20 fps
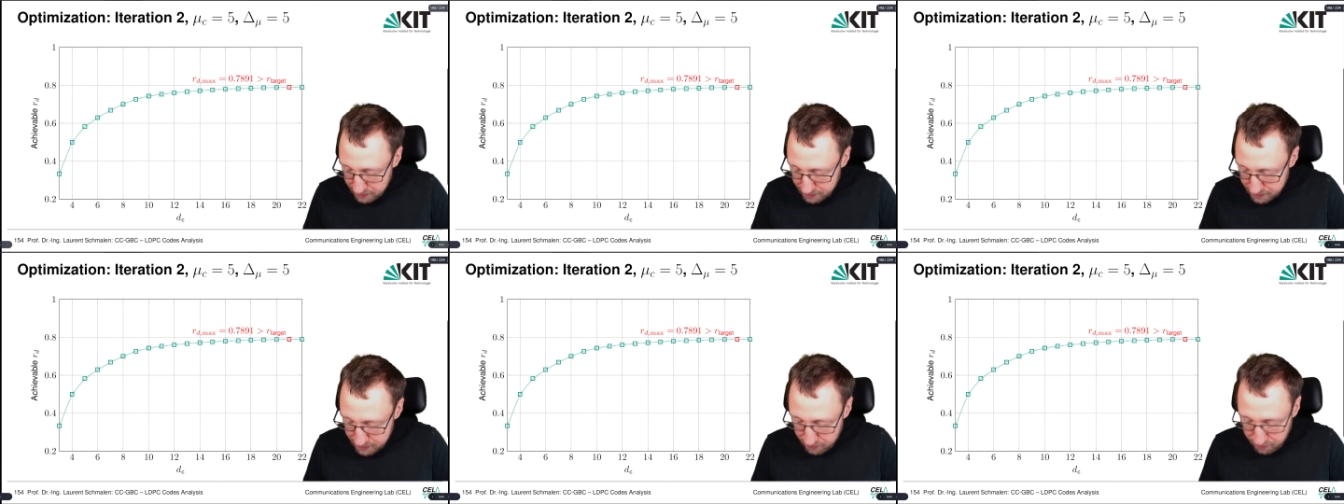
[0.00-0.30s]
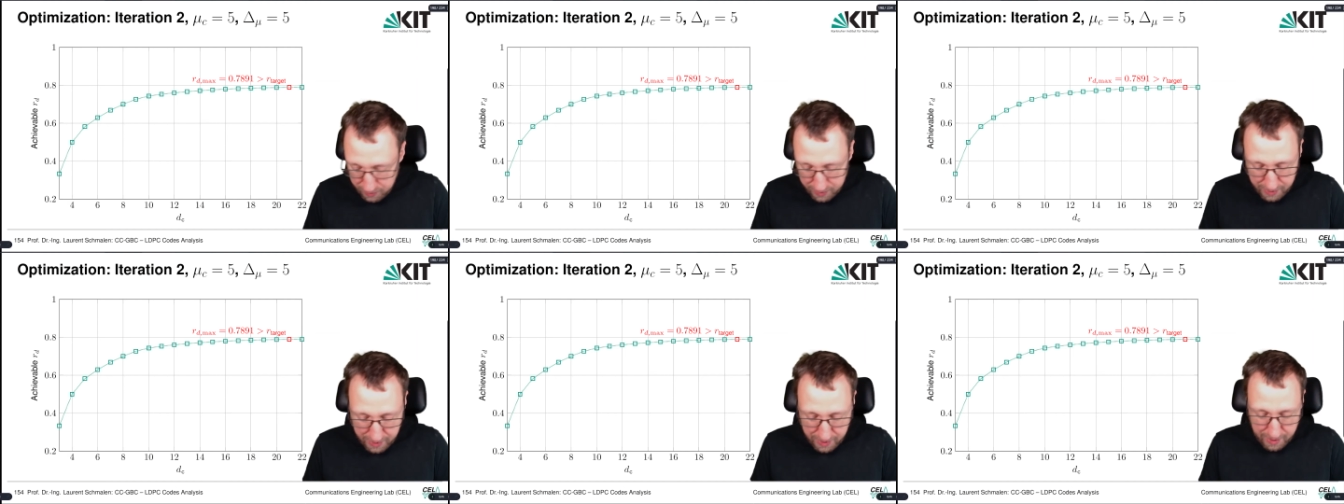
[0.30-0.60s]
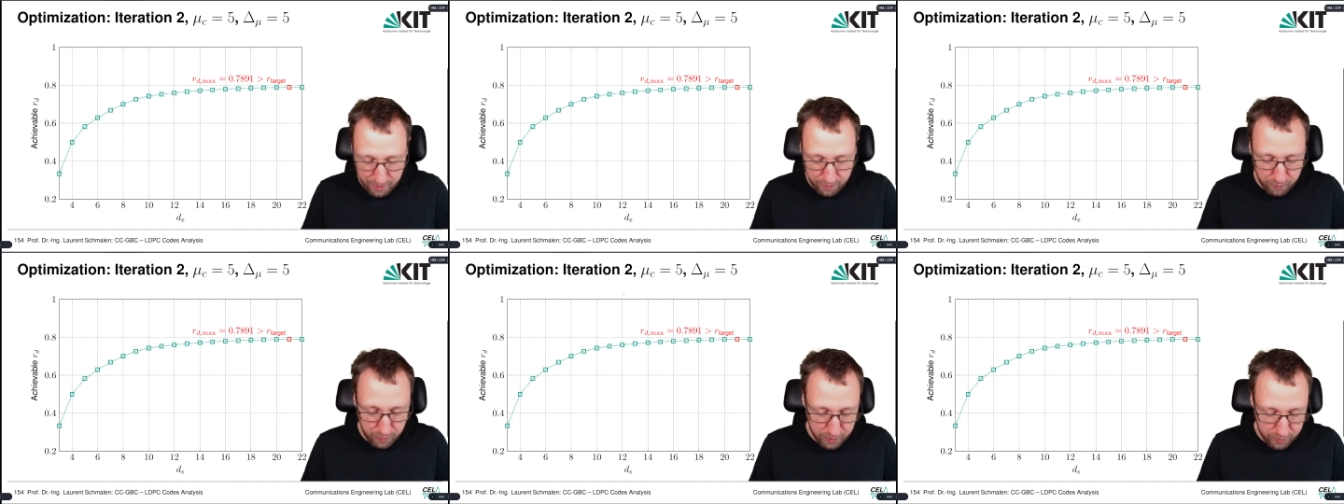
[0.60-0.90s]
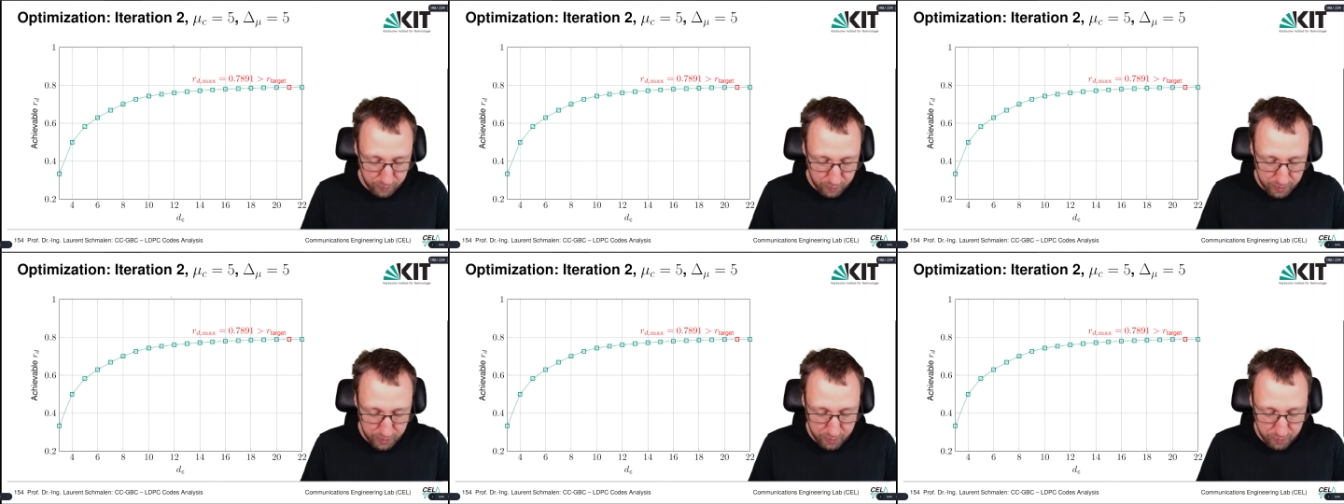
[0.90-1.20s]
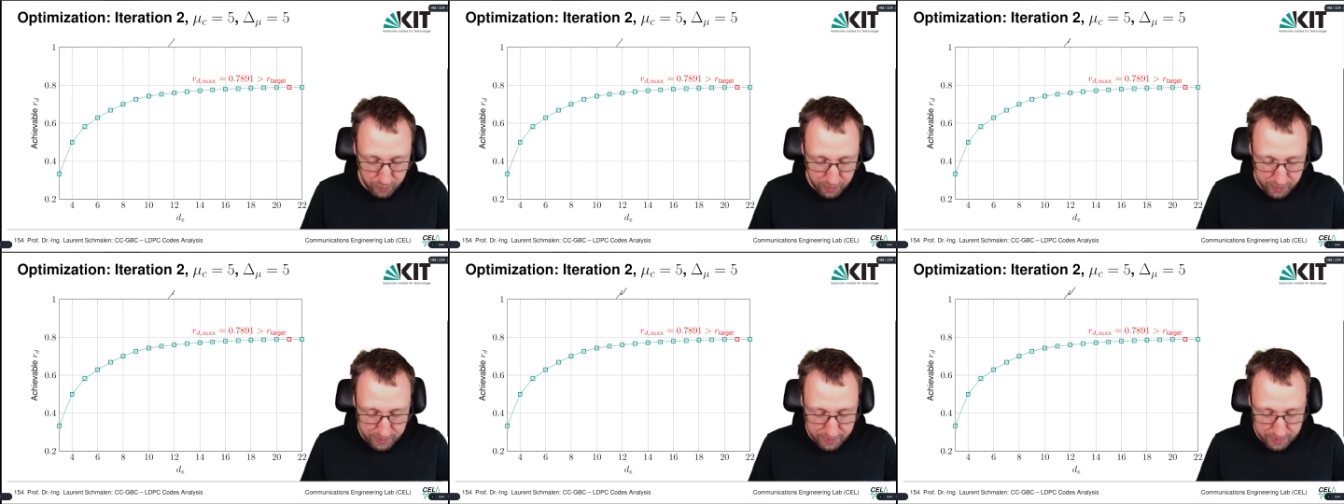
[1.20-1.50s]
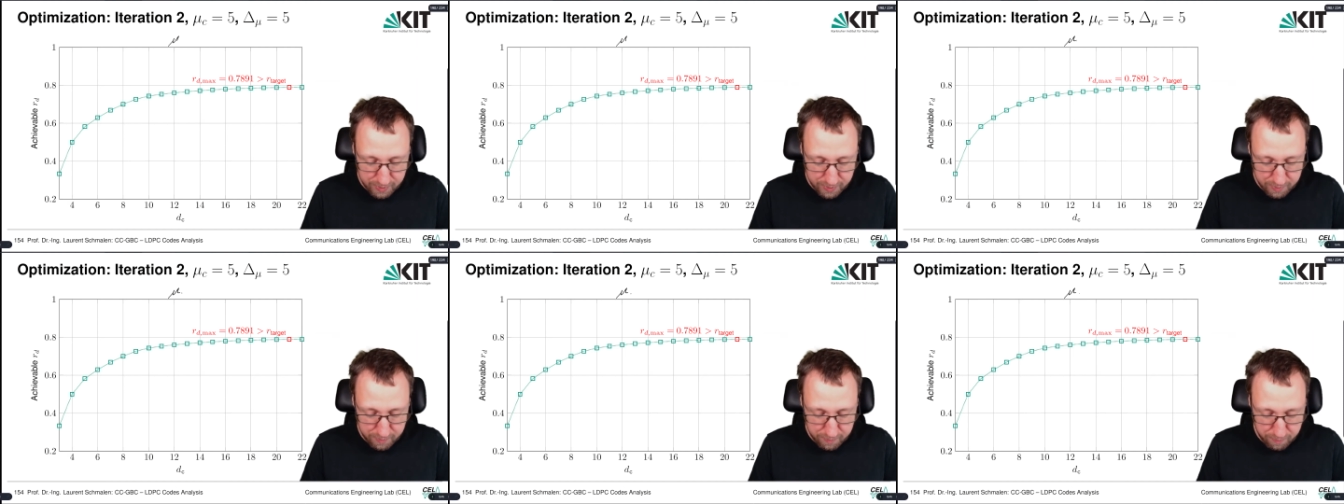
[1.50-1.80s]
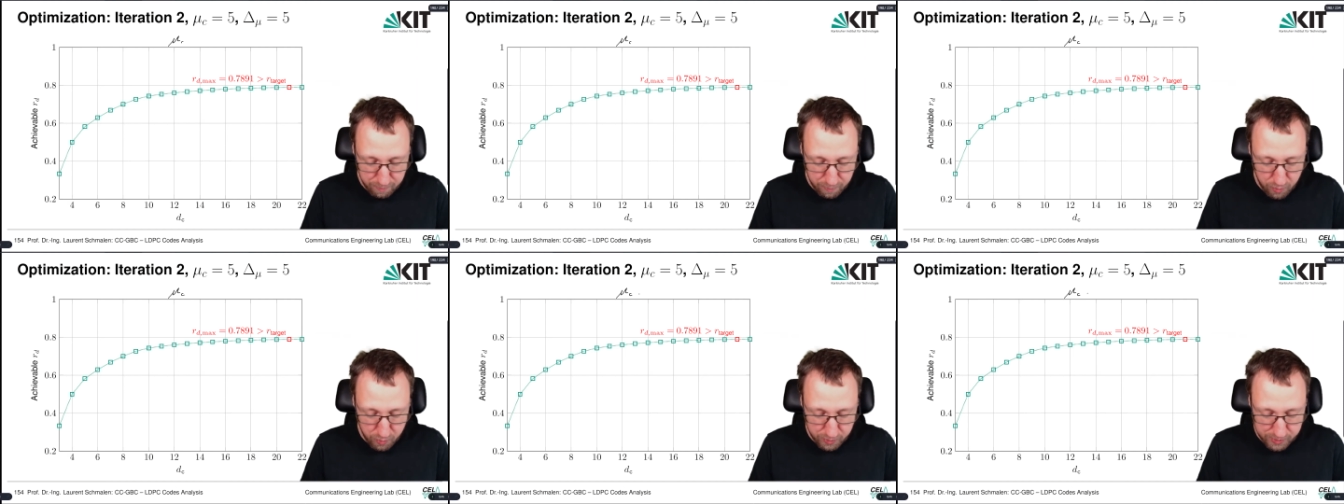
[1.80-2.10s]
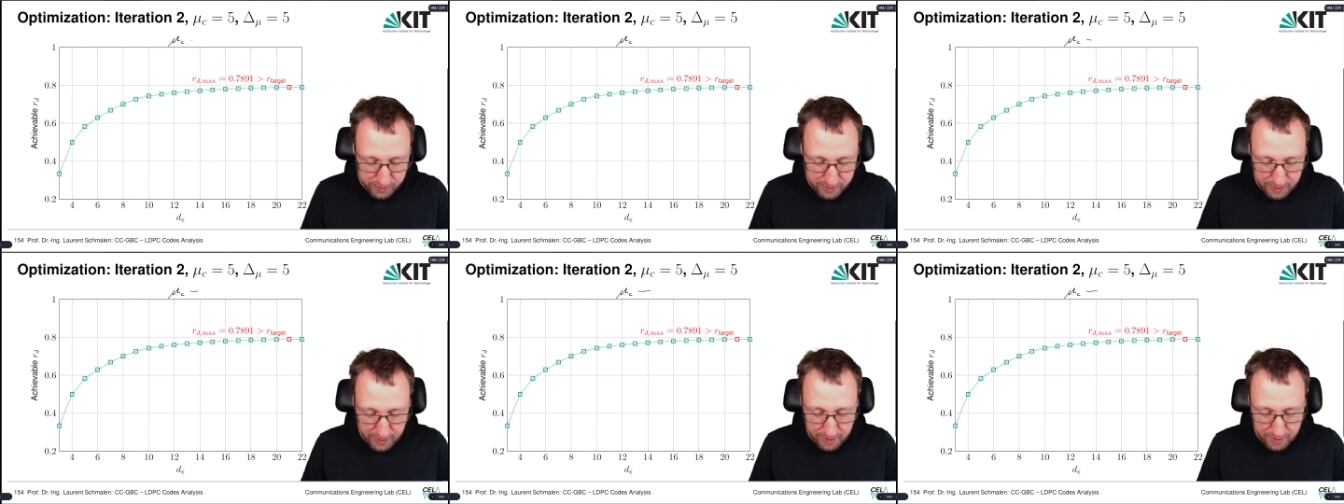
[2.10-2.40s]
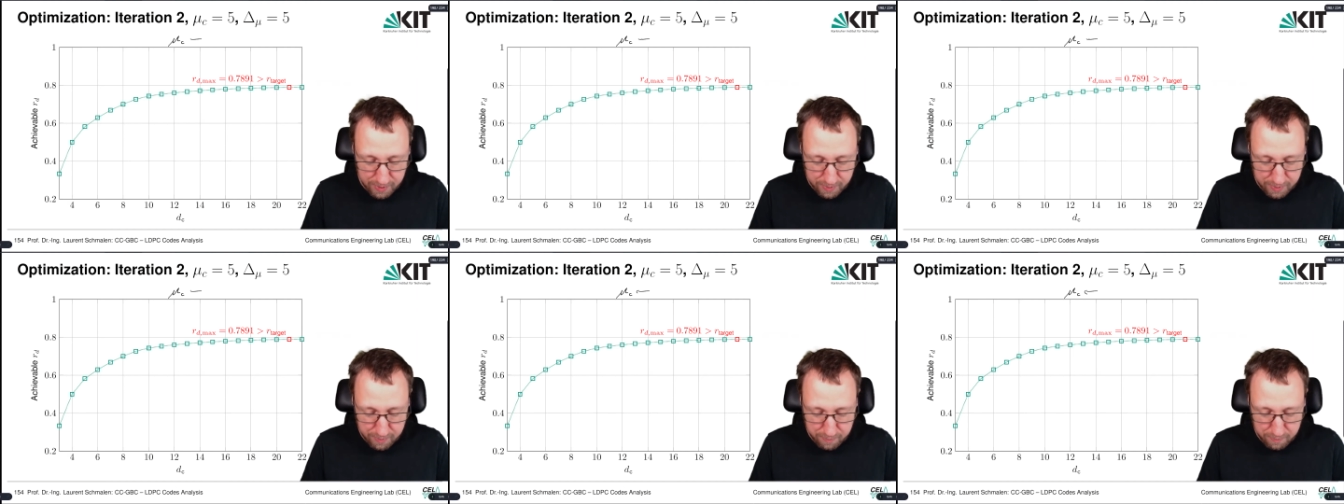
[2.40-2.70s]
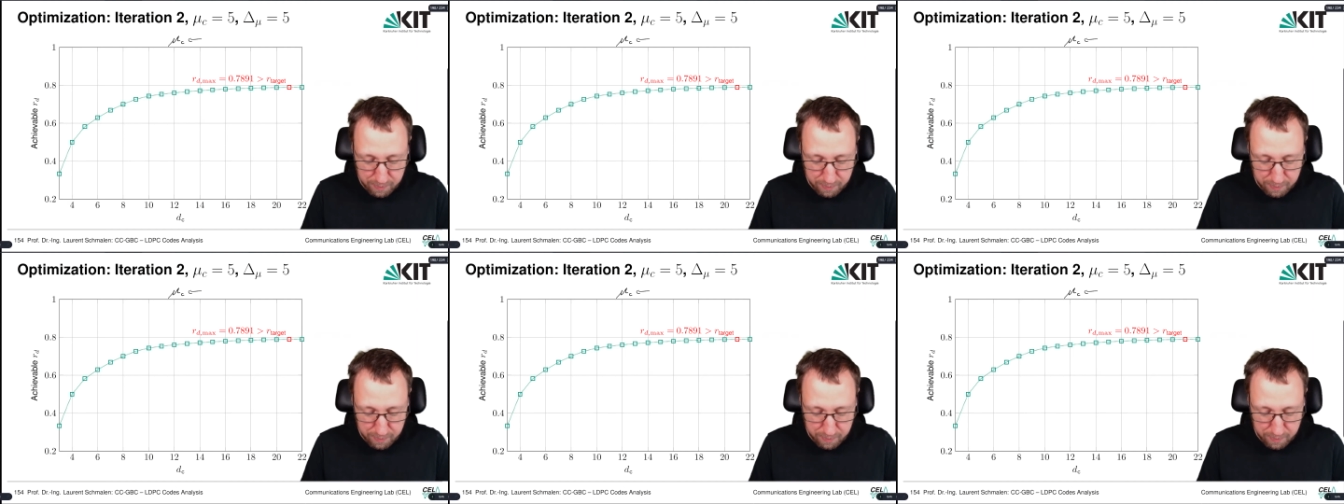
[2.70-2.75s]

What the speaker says: So again, what we do is mu c